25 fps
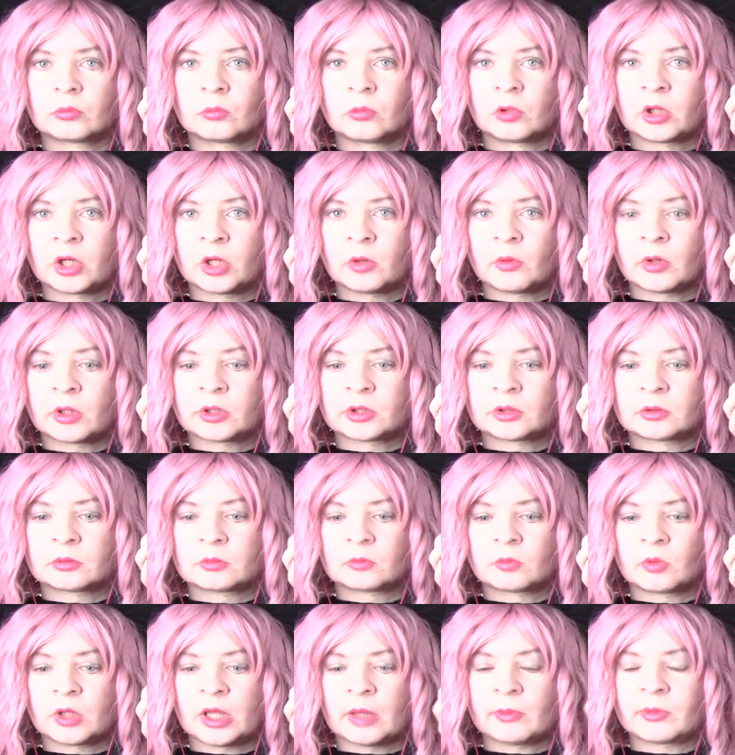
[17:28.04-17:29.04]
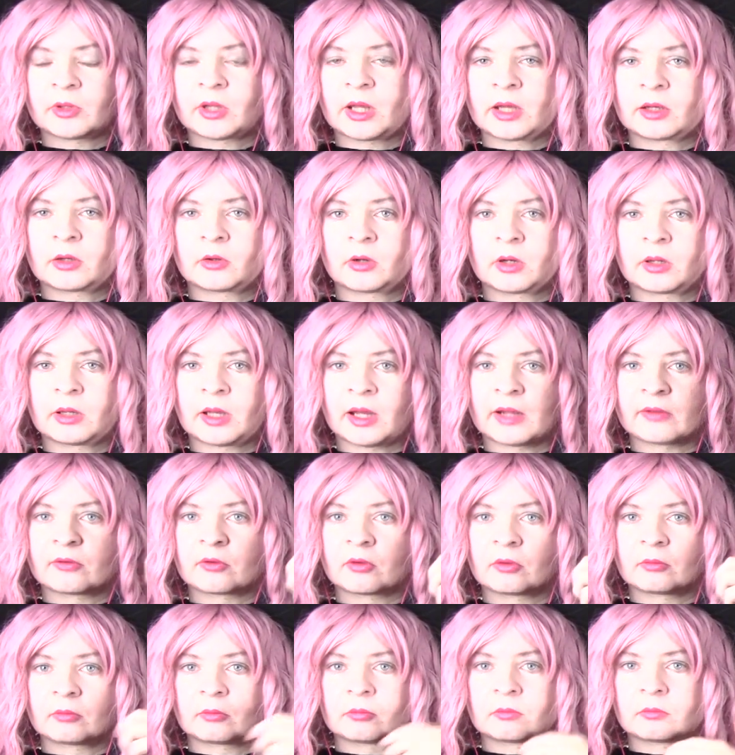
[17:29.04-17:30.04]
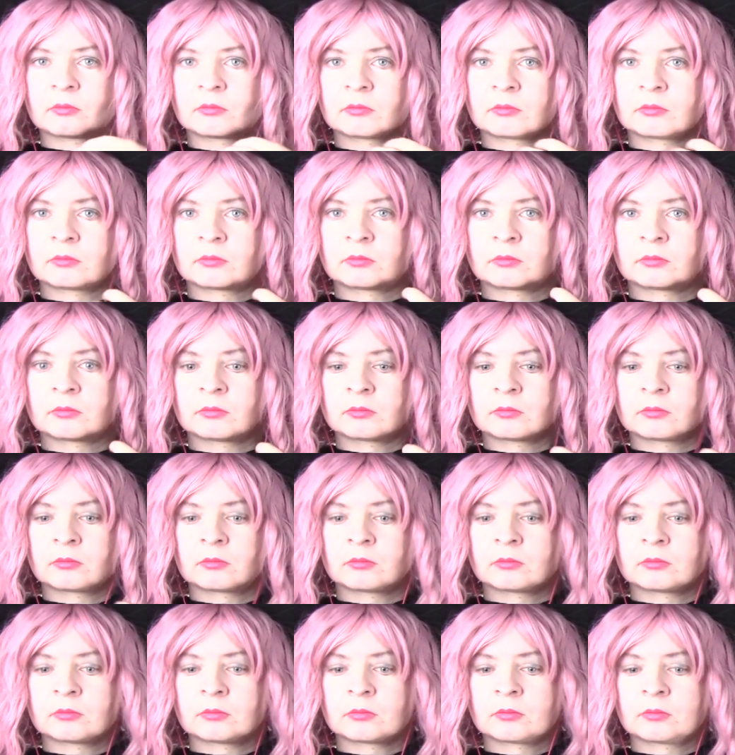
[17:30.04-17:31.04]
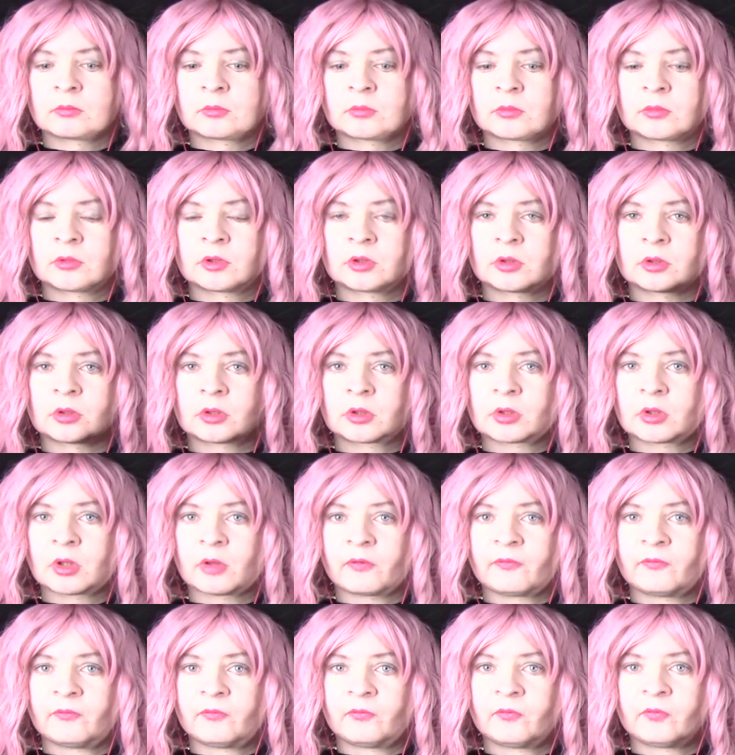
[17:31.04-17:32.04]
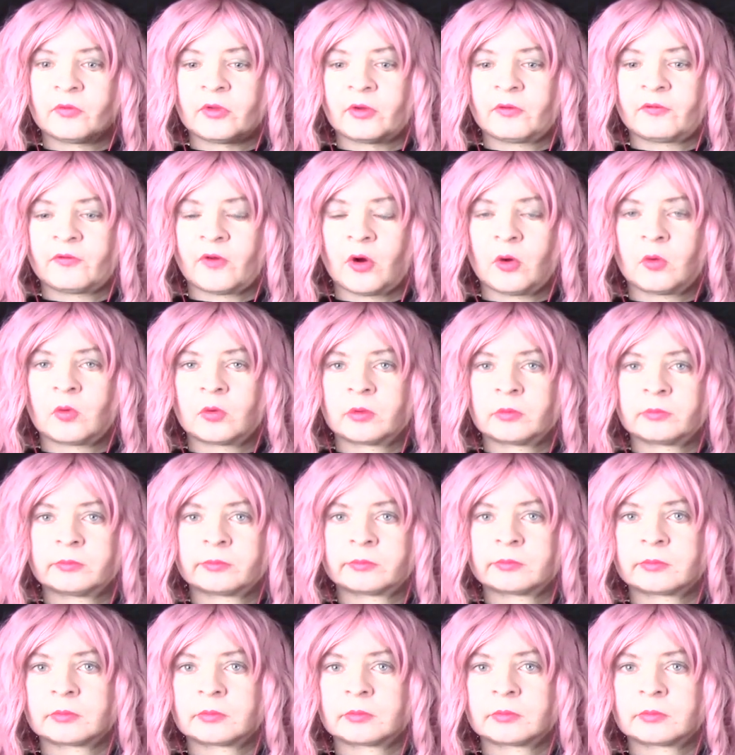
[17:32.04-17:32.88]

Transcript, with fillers: What do you want? But yeah, but I gotta. I to just now, John Coffey. You just the, the phone.